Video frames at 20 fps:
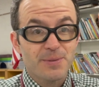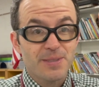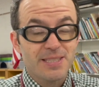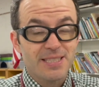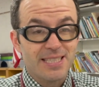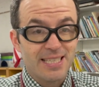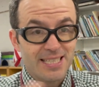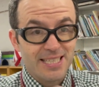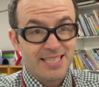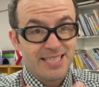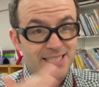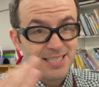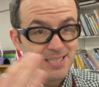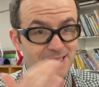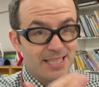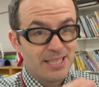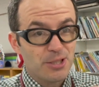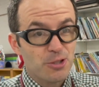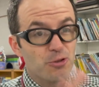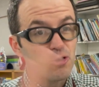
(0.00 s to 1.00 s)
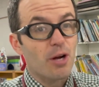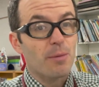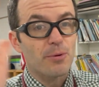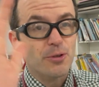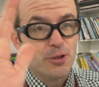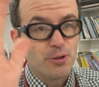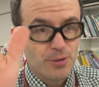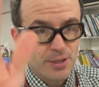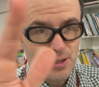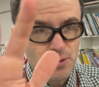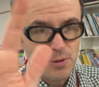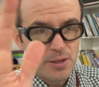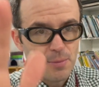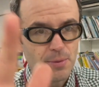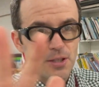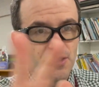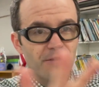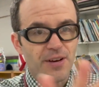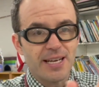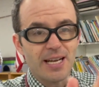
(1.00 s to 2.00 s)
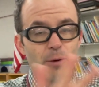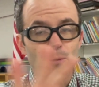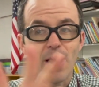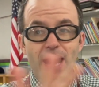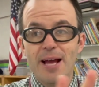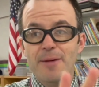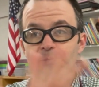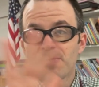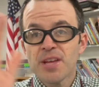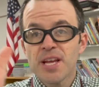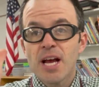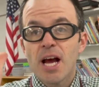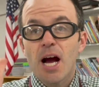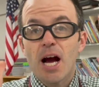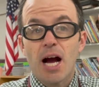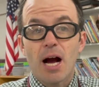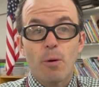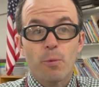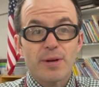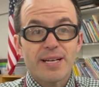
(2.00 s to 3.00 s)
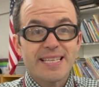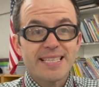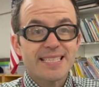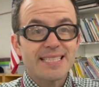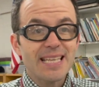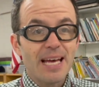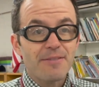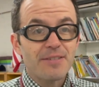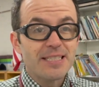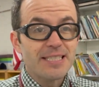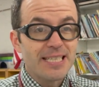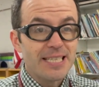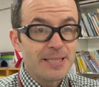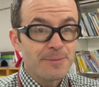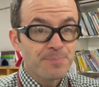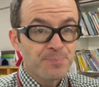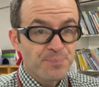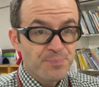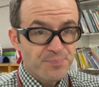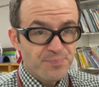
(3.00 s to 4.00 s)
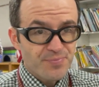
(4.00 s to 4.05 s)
getting in trouble. You need to read the book to find out why. Uh, when he's 17,